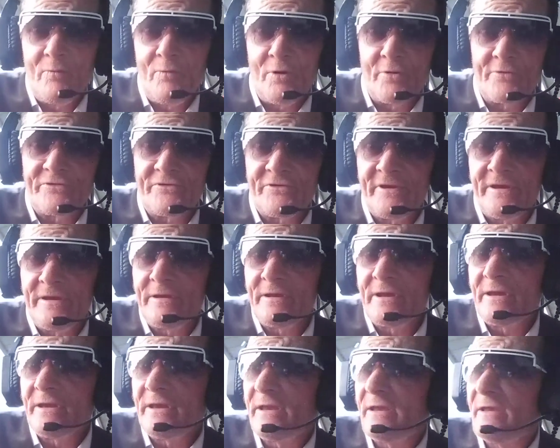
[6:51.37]

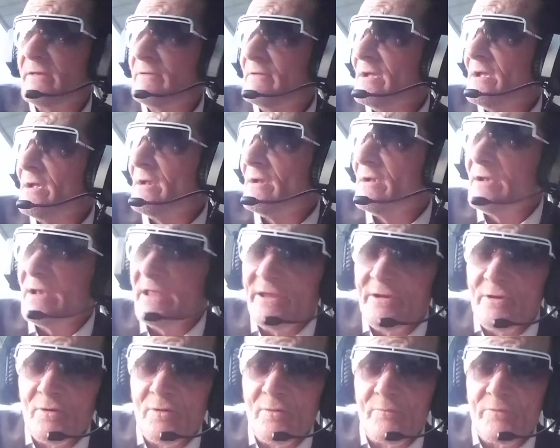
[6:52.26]
watching, any
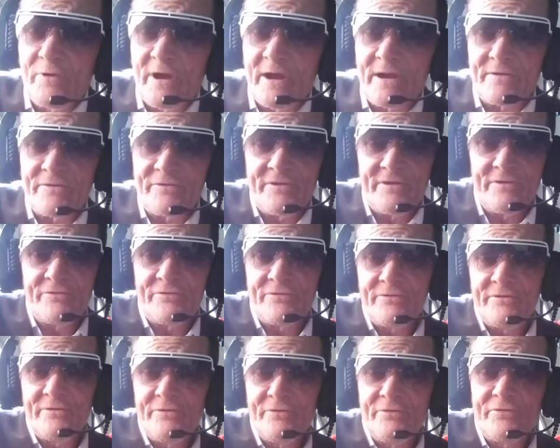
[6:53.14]
legal
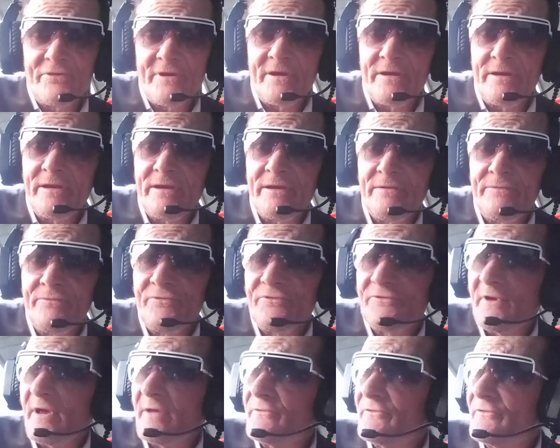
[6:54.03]
practitioners, any
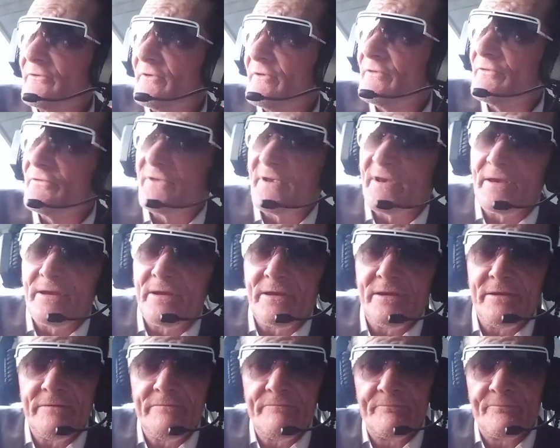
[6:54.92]
judges,
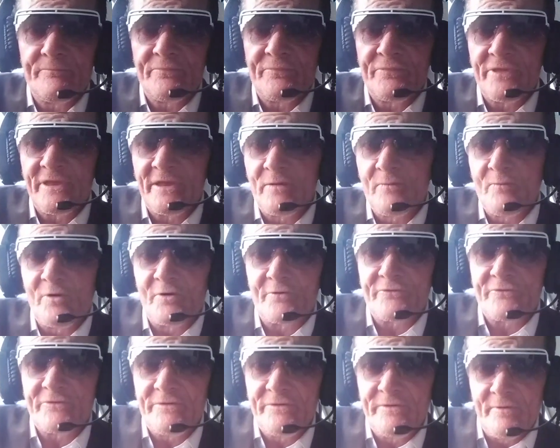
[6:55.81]
anything
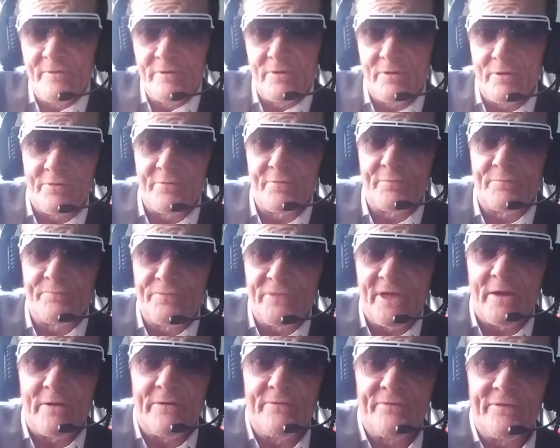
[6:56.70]
watching, you'll all
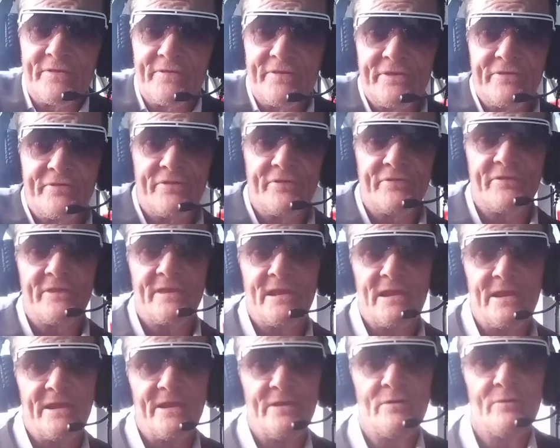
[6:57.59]
know that this is
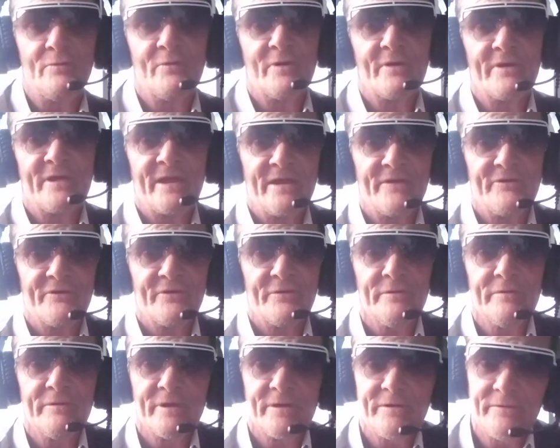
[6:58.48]
illegal, what they
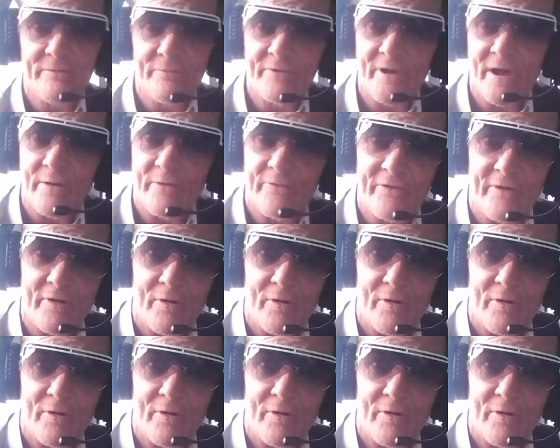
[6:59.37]
do, and you'll know